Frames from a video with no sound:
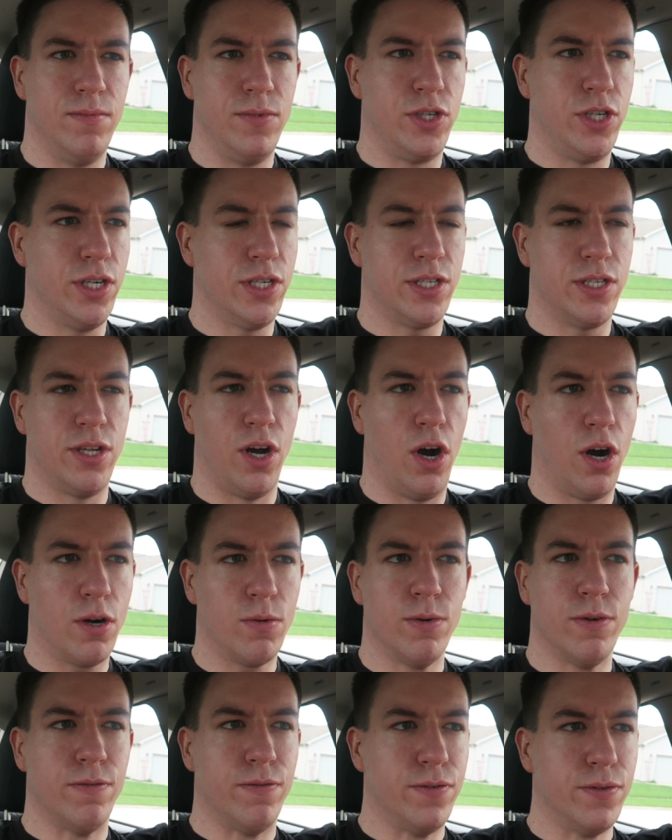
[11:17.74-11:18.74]
Just the
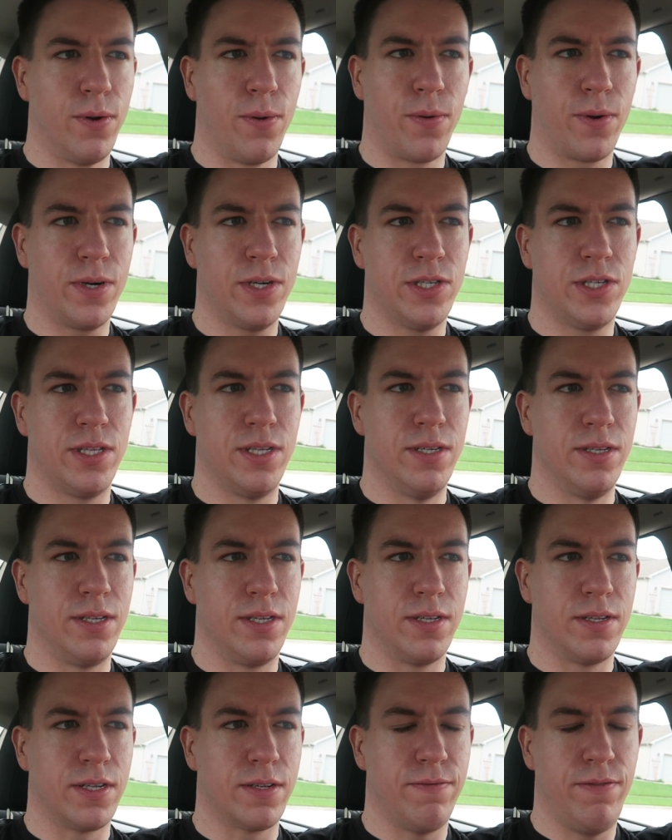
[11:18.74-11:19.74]
hardwood floors, the
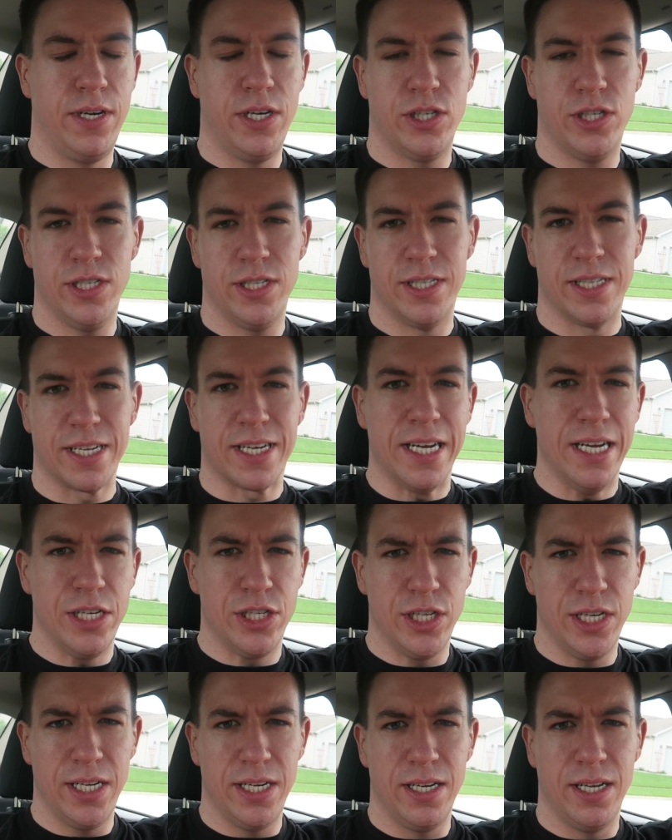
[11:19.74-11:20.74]
finishes in the
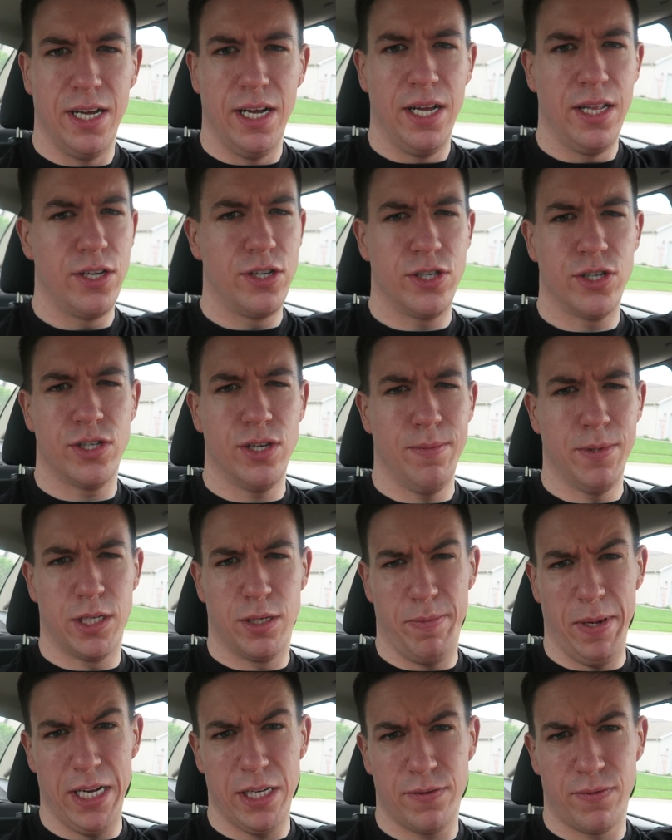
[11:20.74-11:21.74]
kitchen. There's just so much
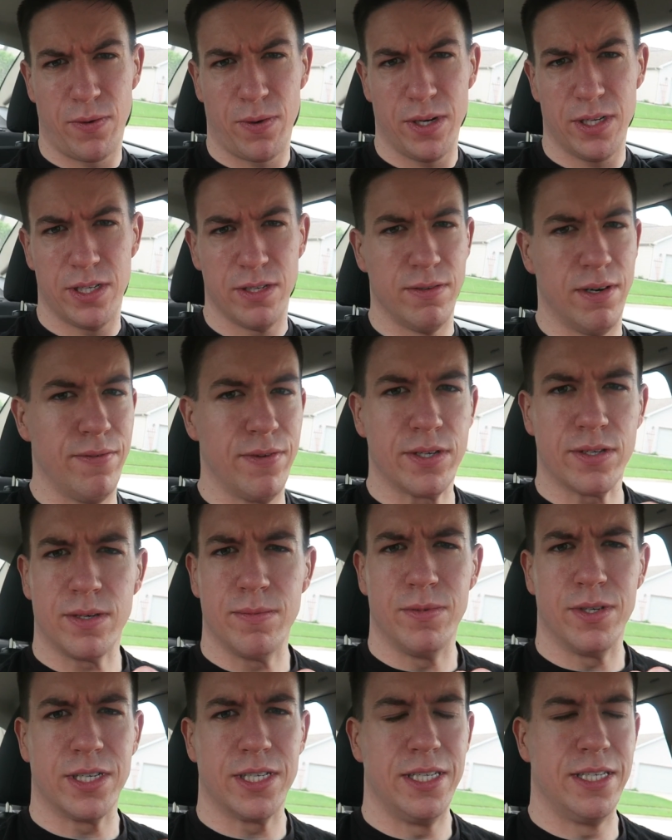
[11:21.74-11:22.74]
space for us. The living
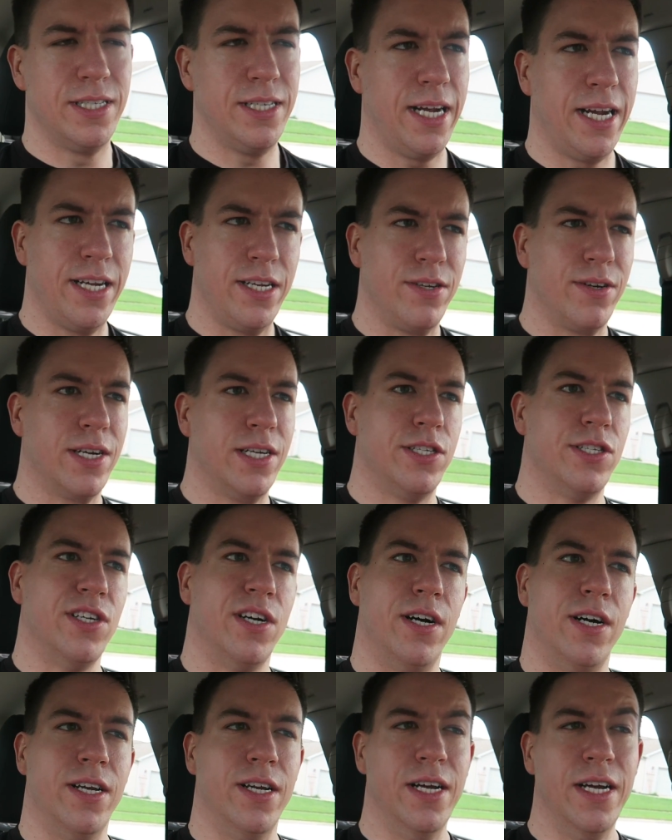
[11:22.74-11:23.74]
room looks insane. You guys
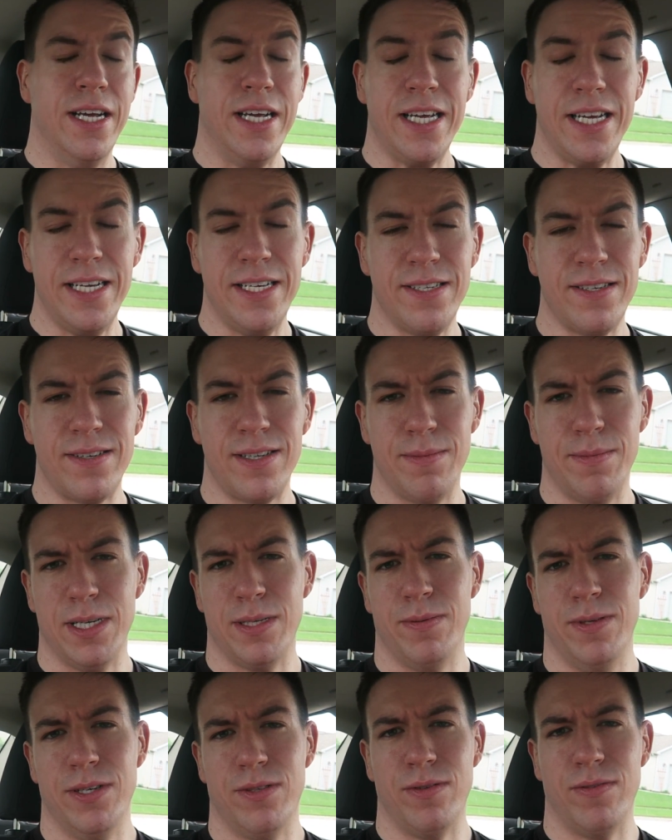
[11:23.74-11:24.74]
saw it. Easily the
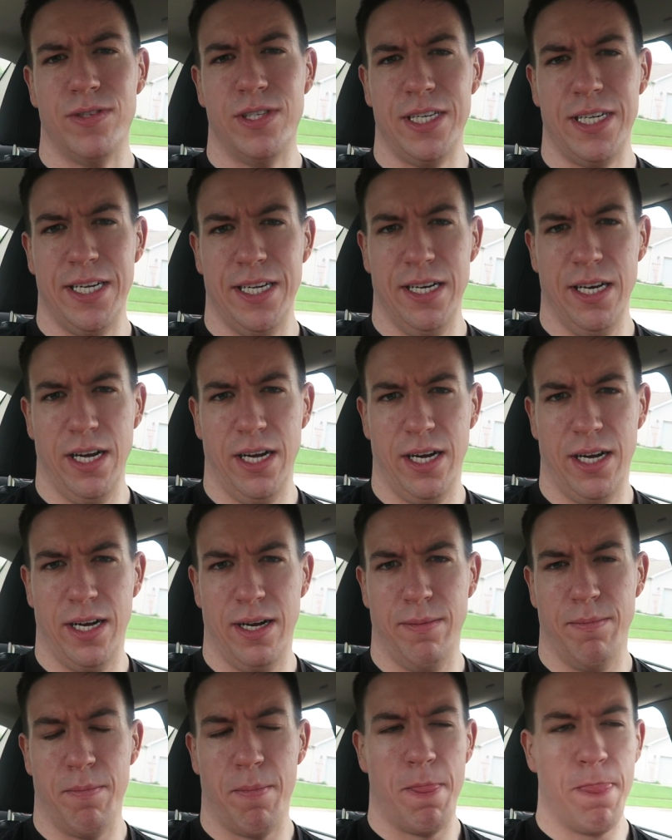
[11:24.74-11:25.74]
best place we've seen.
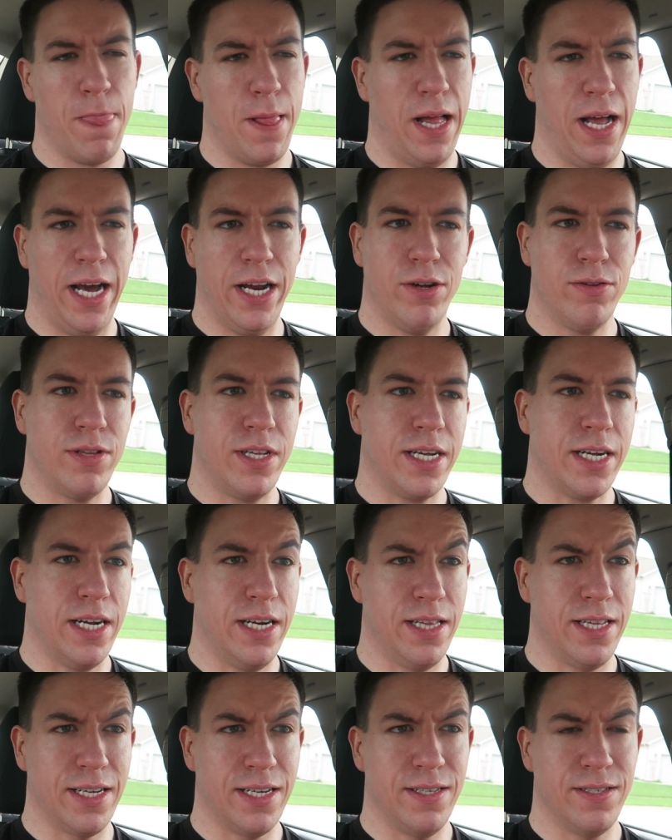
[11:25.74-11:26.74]
I don't think
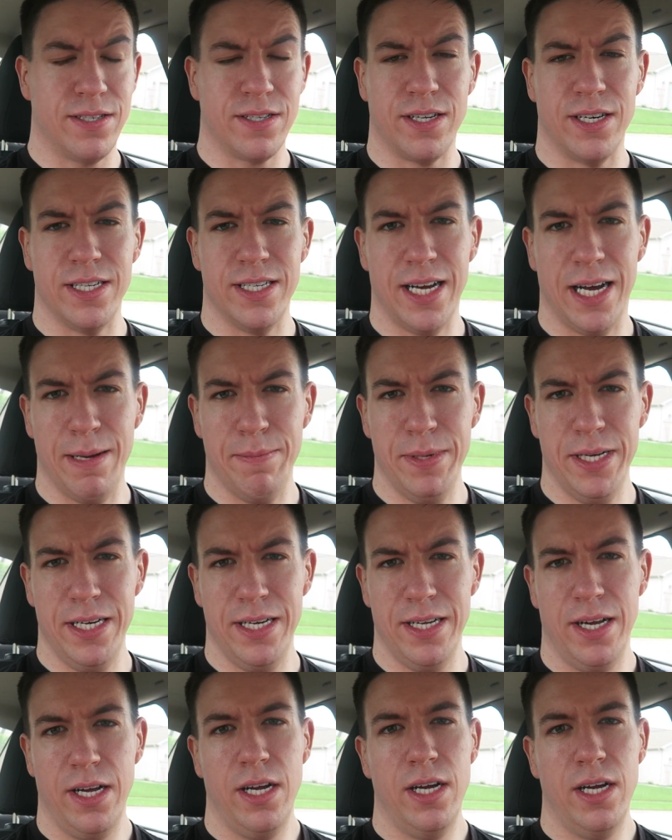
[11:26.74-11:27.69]
anything else is gonna top it,